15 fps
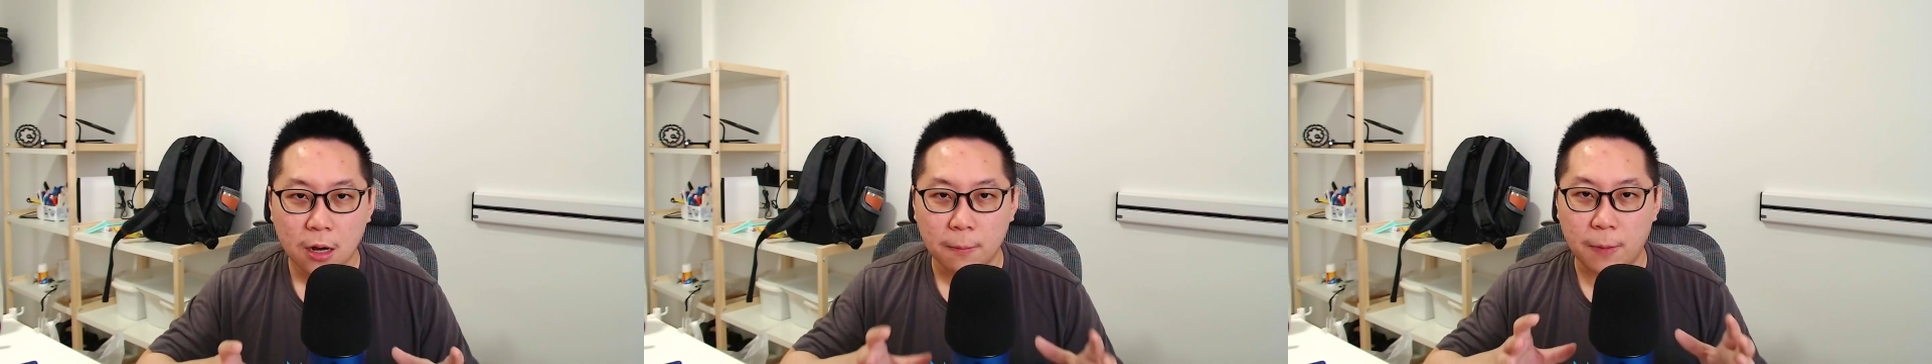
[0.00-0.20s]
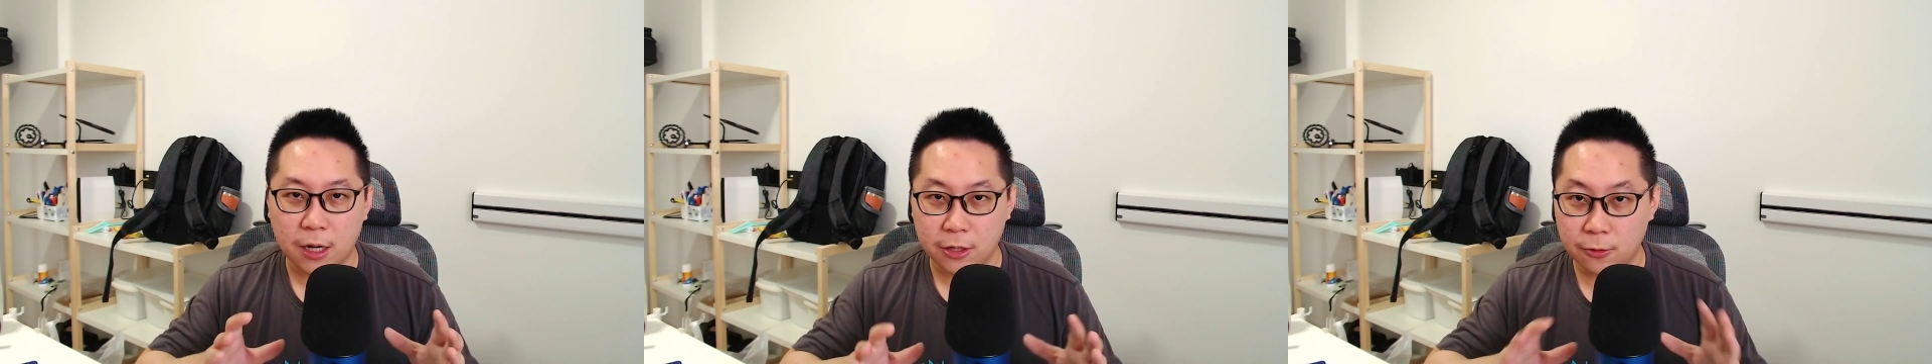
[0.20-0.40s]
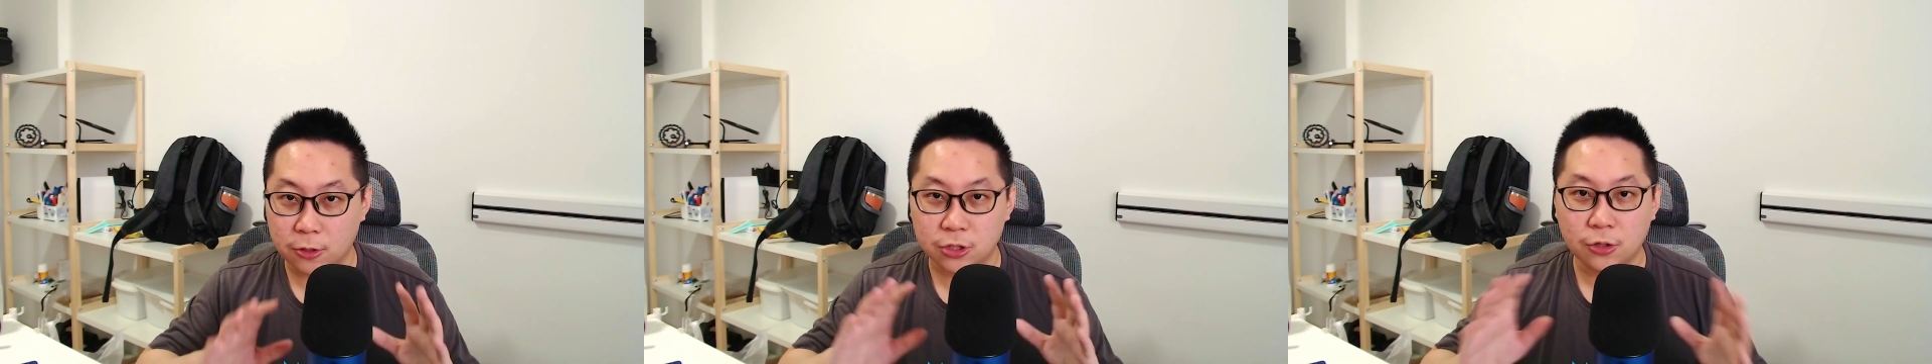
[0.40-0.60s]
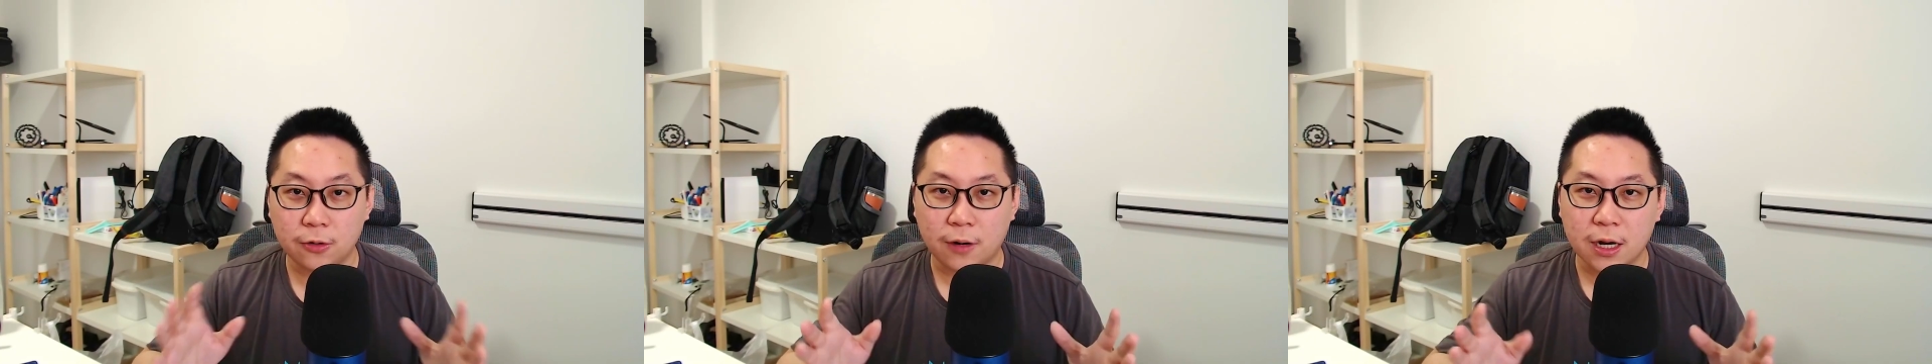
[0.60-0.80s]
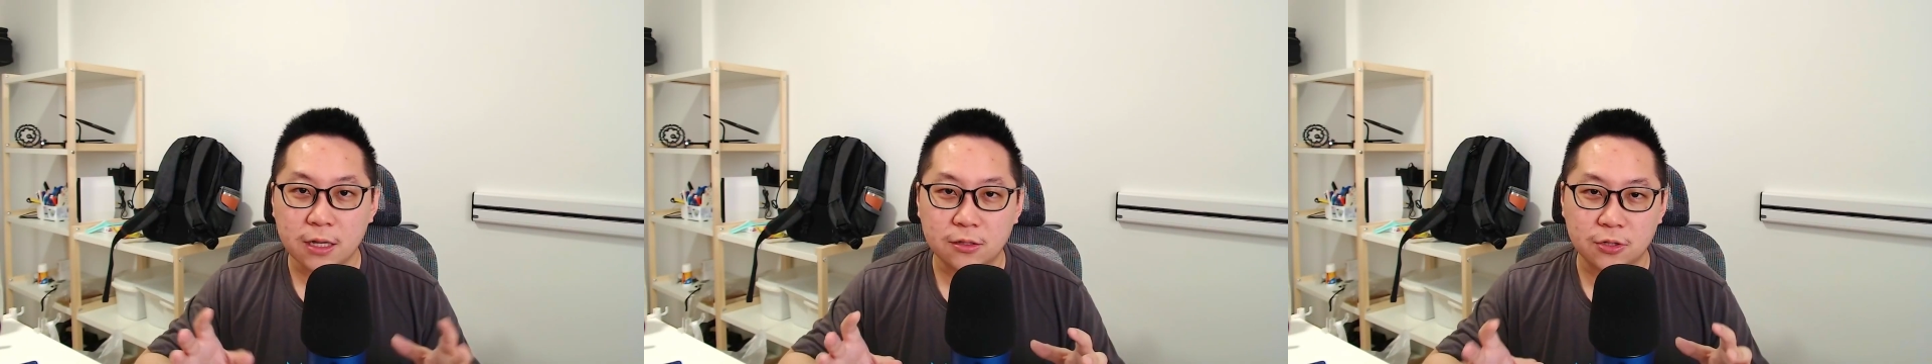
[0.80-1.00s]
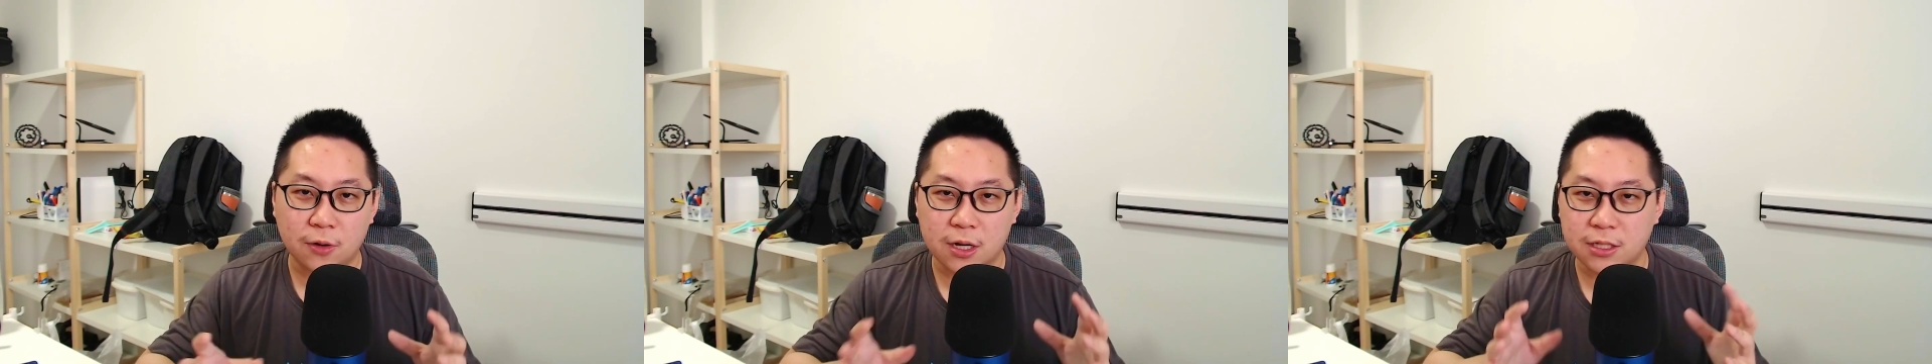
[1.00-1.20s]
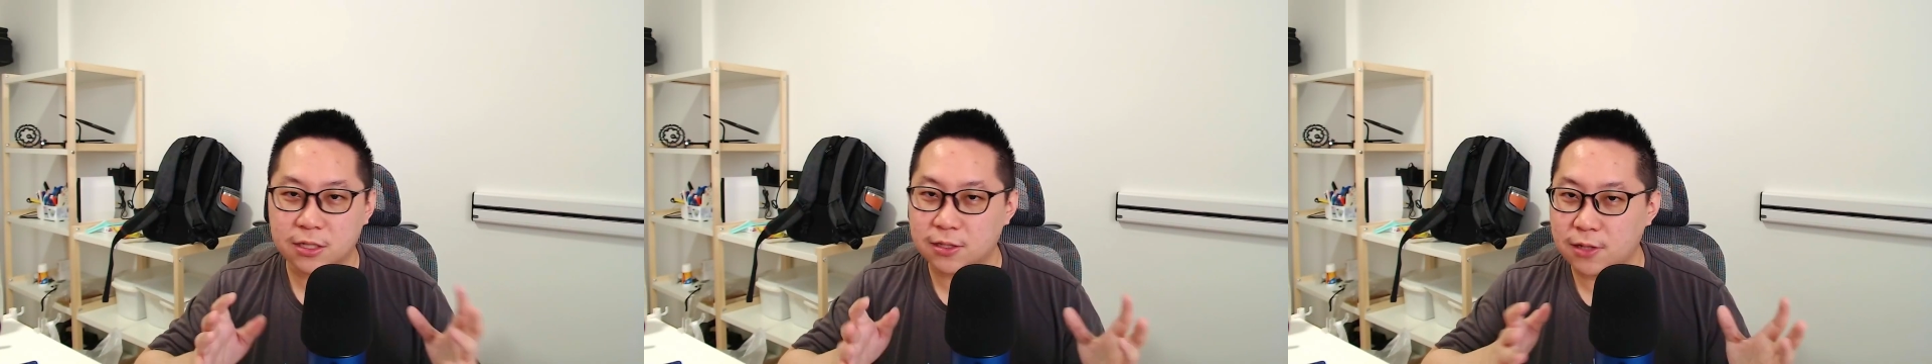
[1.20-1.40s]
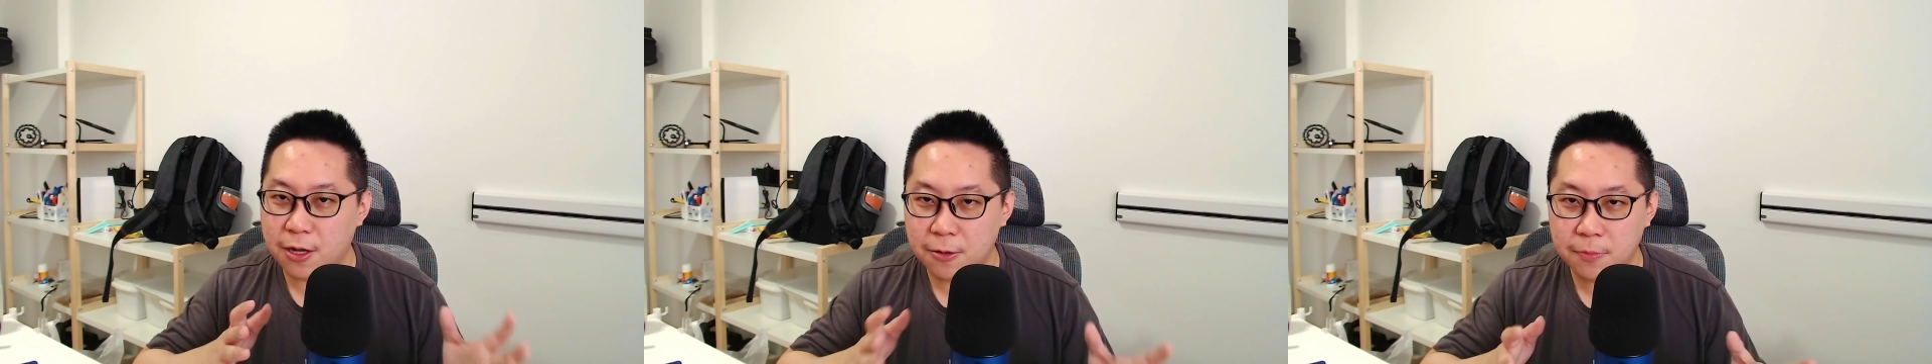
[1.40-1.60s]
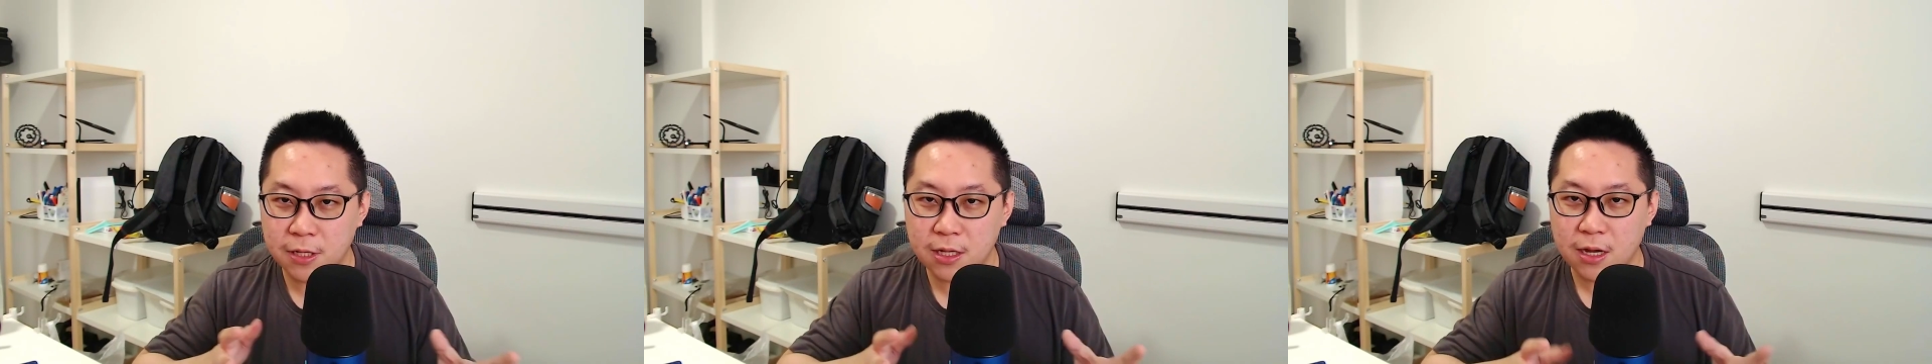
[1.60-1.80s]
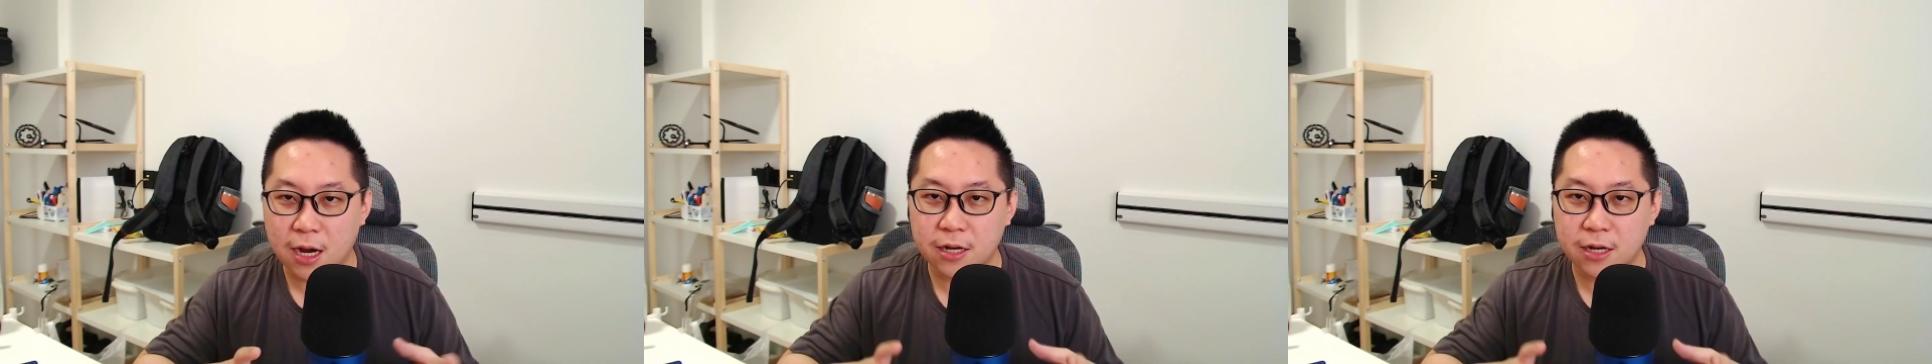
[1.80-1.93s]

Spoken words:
but it was alright. So I just let it be.